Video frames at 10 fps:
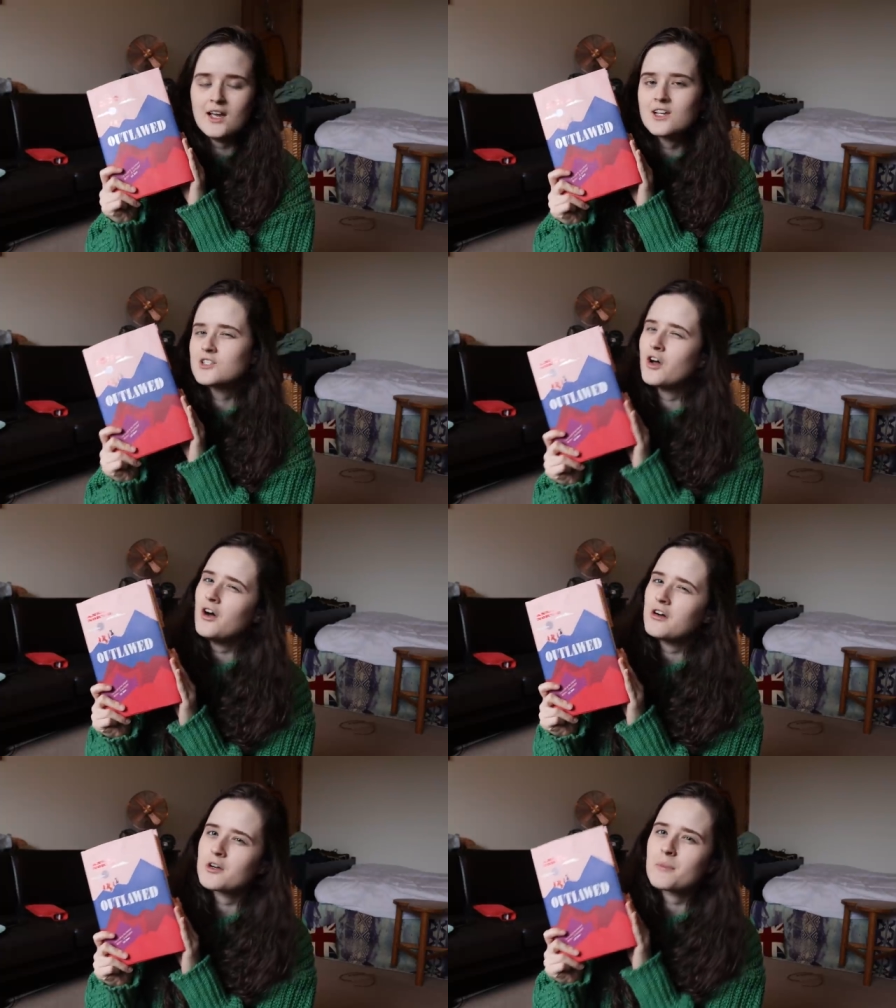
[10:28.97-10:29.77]
It's
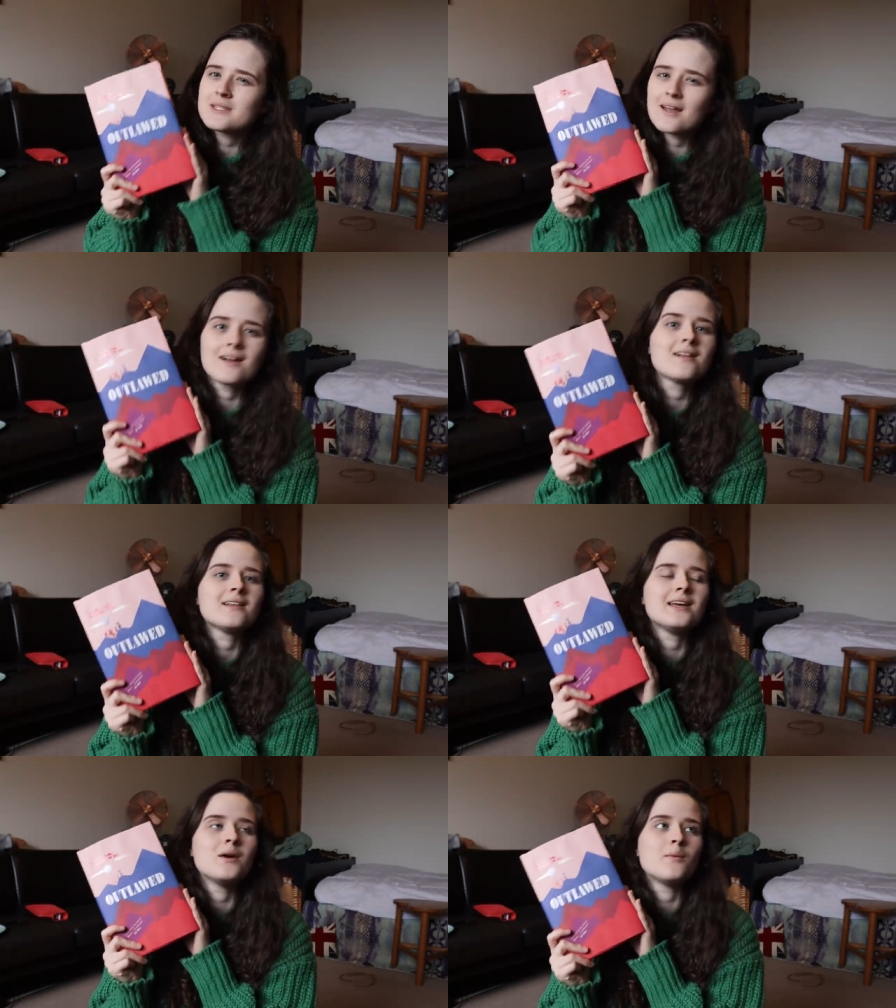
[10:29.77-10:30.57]
not 100%
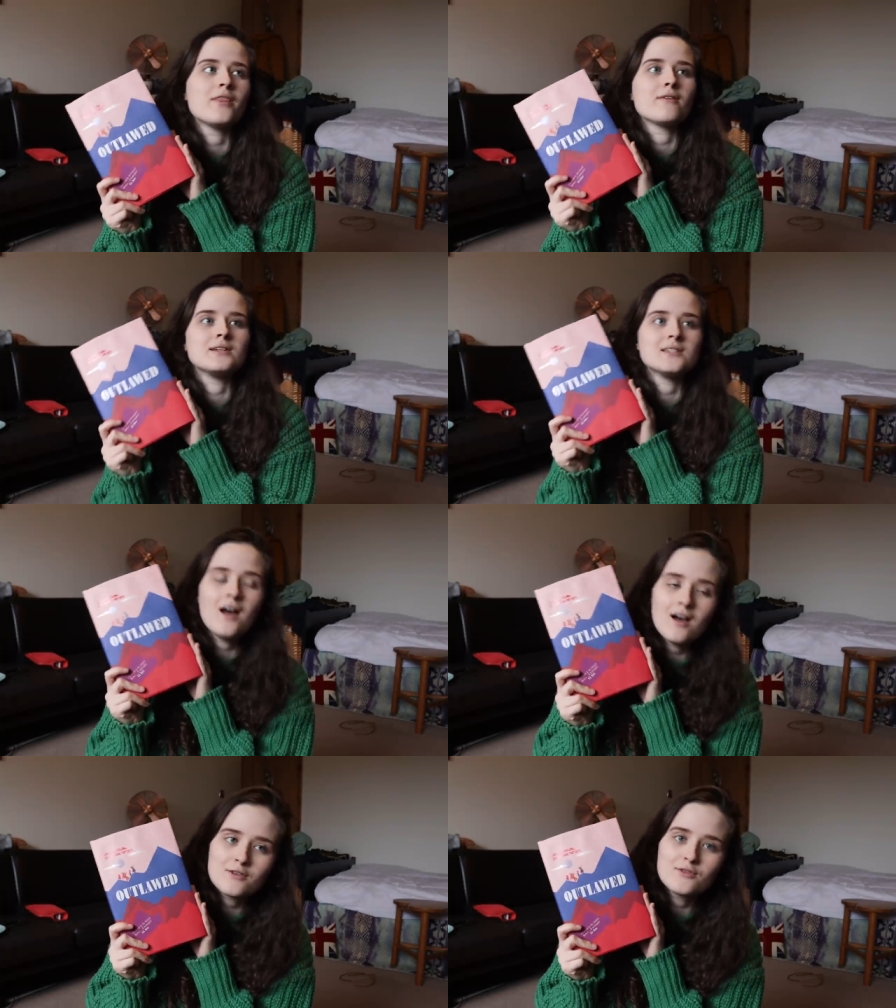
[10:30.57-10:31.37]
clear whether it's
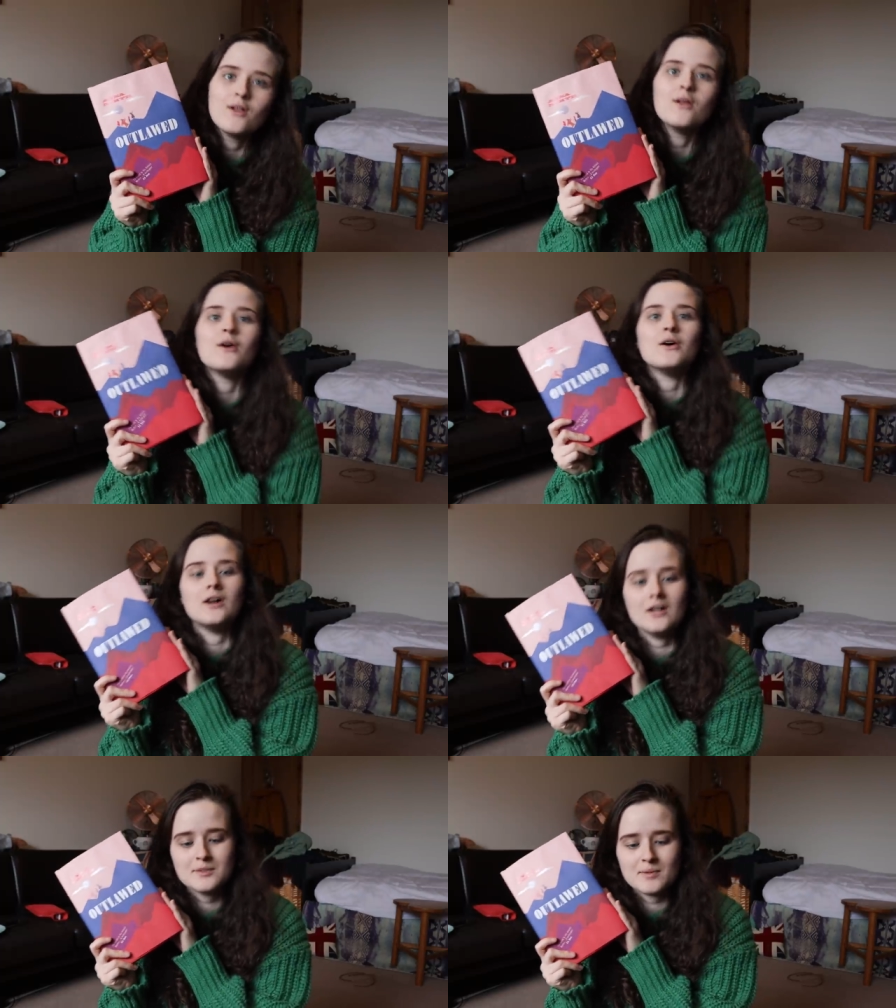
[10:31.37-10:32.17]
her fault or her
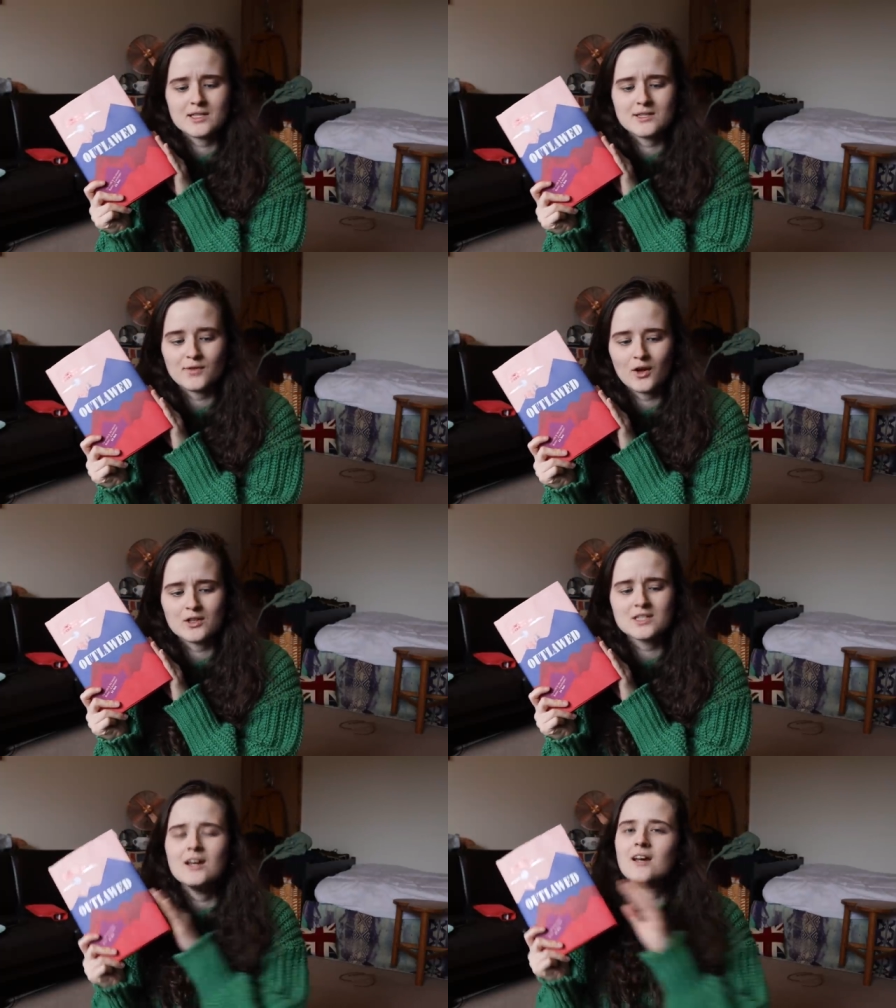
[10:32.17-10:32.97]
husband's
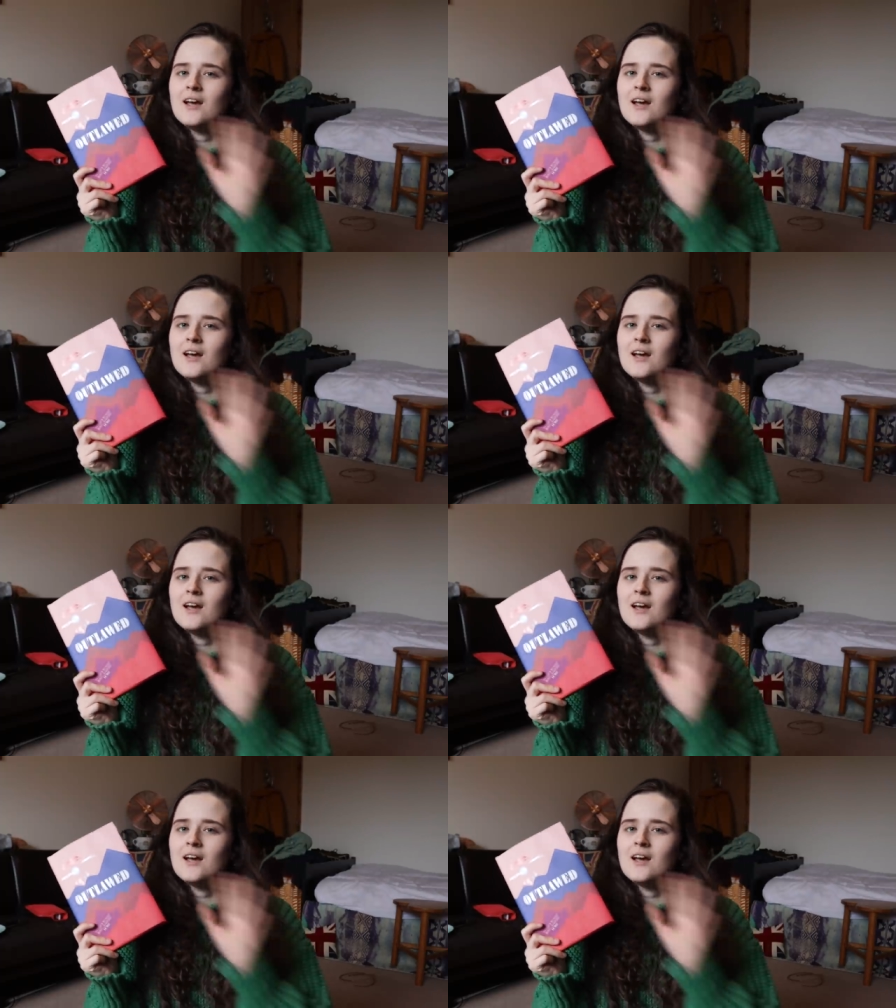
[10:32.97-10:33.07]
fault.